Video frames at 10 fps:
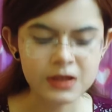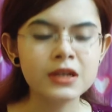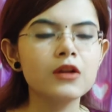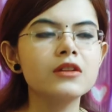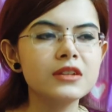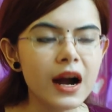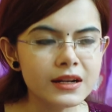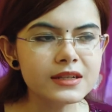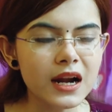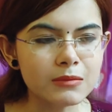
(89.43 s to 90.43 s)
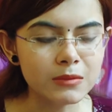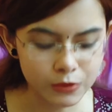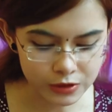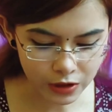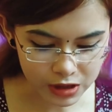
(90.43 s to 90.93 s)
Now regarding Tata
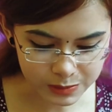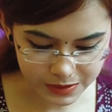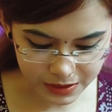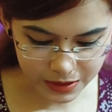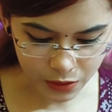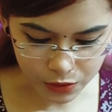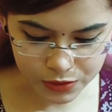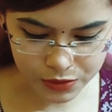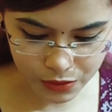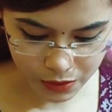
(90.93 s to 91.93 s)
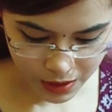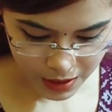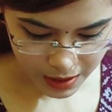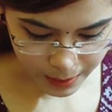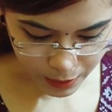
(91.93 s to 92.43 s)
Memorial Hospital and also
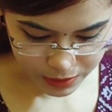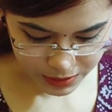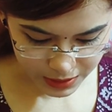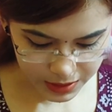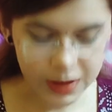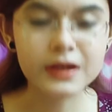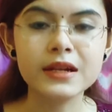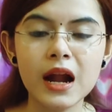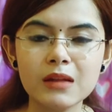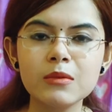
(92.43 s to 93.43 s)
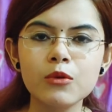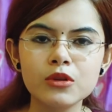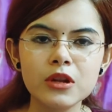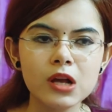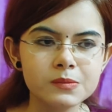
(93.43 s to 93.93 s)
about the Tata
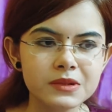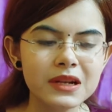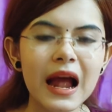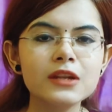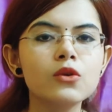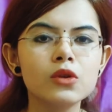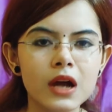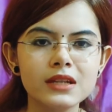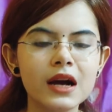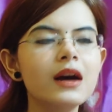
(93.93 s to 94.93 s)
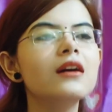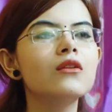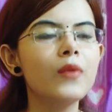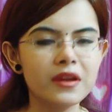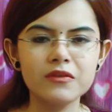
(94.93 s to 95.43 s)
Memorial Hospital at Kolkata,
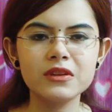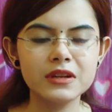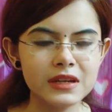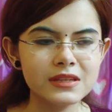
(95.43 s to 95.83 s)
wherever it is,